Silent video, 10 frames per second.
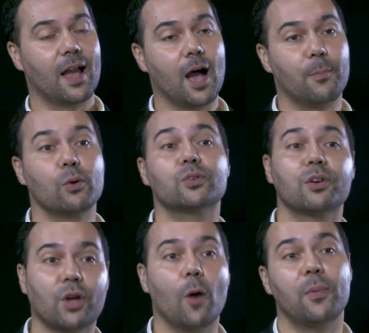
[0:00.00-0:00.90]
but
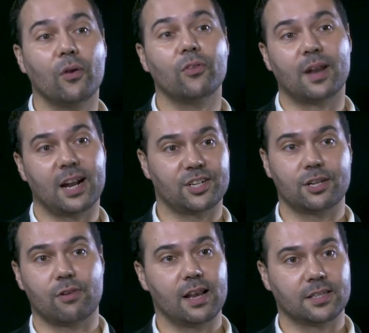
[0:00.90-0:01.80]
also go beyond them and
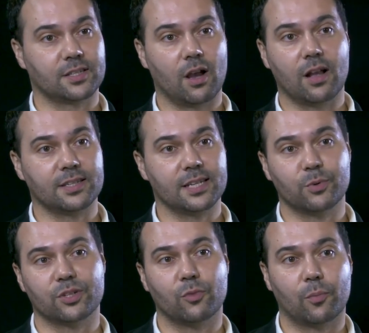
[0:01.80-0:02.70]
actually create societies
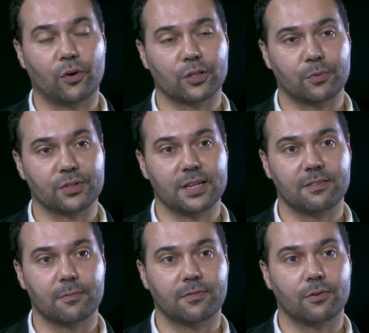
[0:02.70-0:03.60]
which are more prosperous than
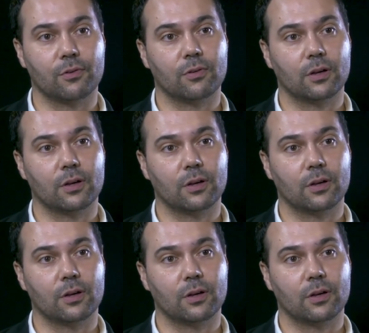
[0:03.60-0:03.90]
ever before.